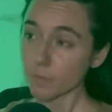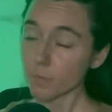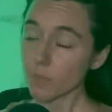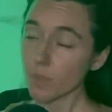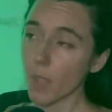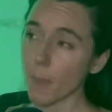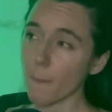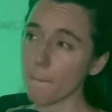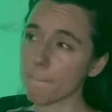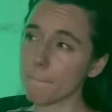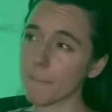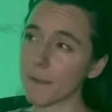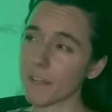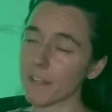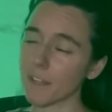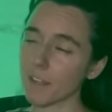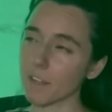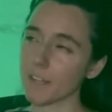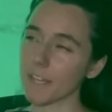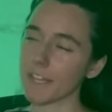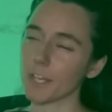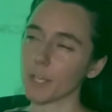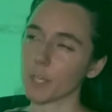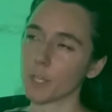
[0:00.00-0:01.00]
But
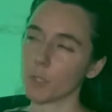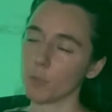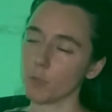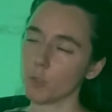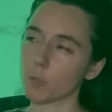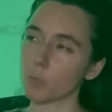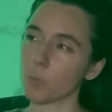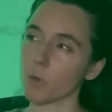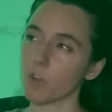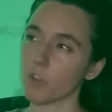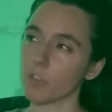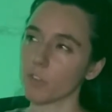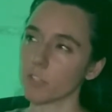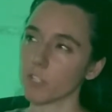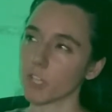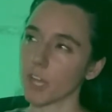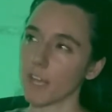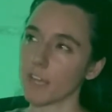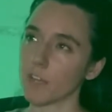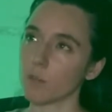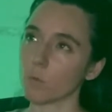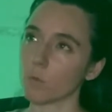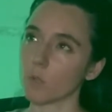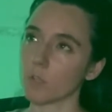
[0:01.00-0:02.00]
like a huge part of their
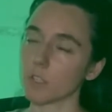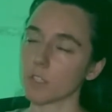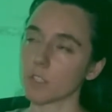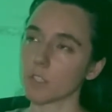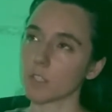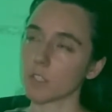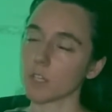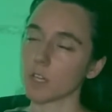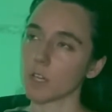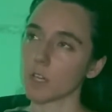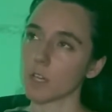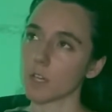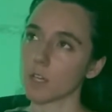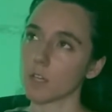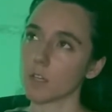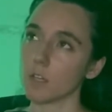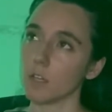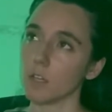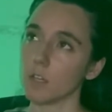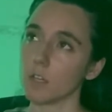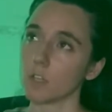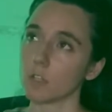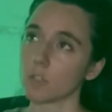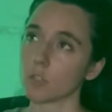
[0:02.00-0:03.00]
diet was
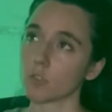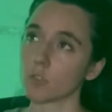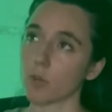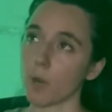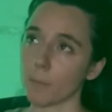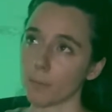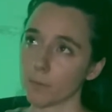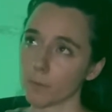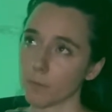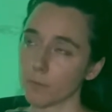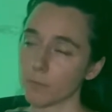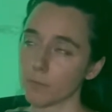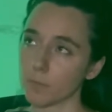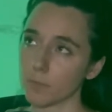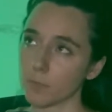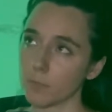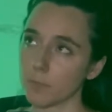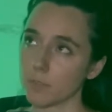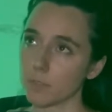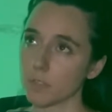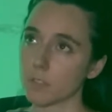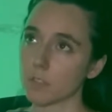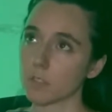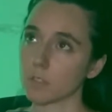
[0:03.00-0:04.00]
tropical
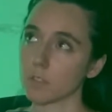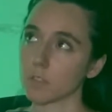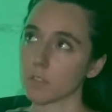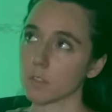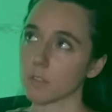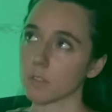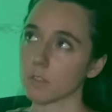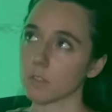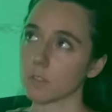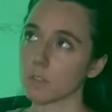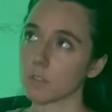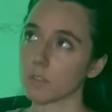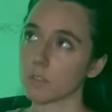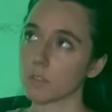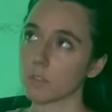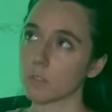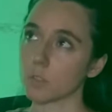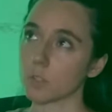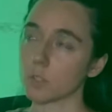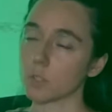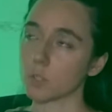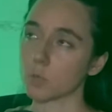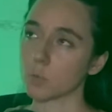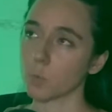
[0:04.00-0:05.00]
fruits,
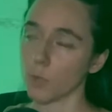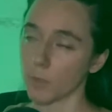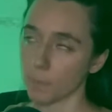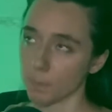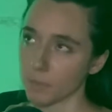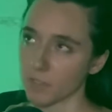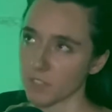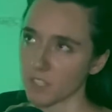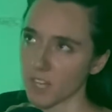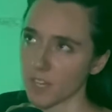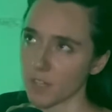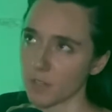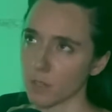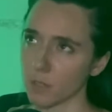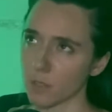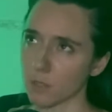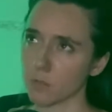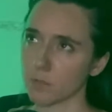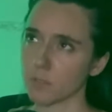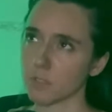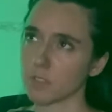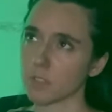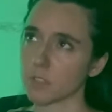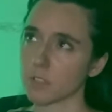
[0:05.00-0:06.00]
sweet
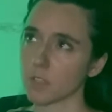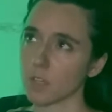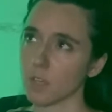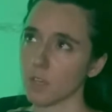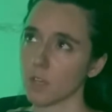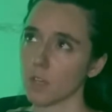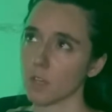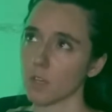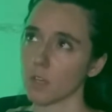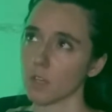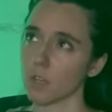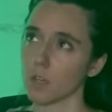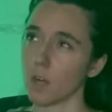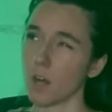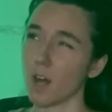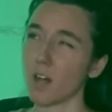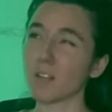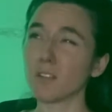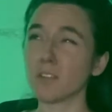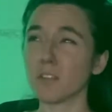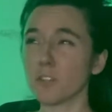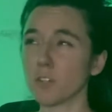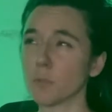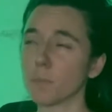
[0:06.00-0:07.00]
potatoes, a
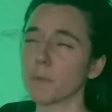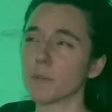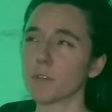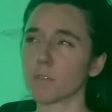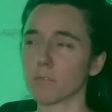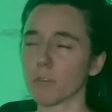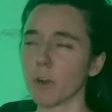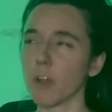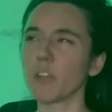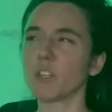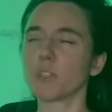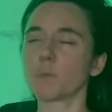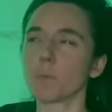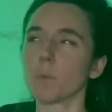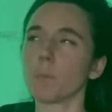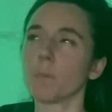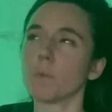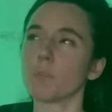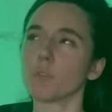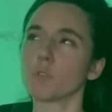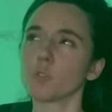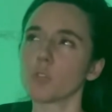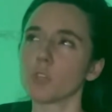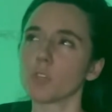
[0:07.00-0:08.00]
little bit of rice, but
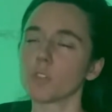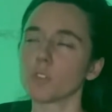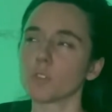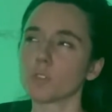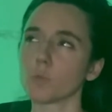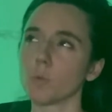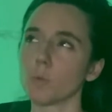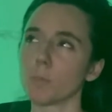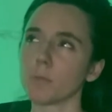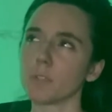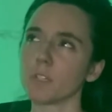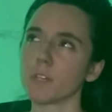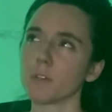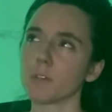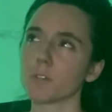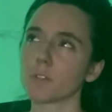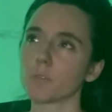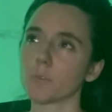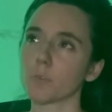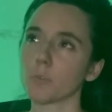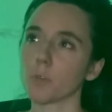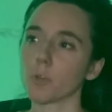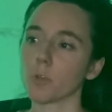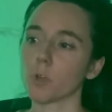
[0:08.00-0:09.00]
mostly the sweet potatoes
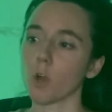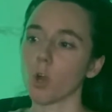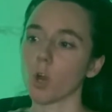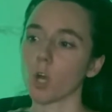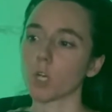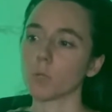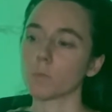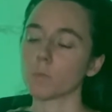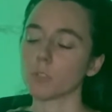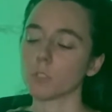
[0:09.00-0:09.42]
for their carbs. So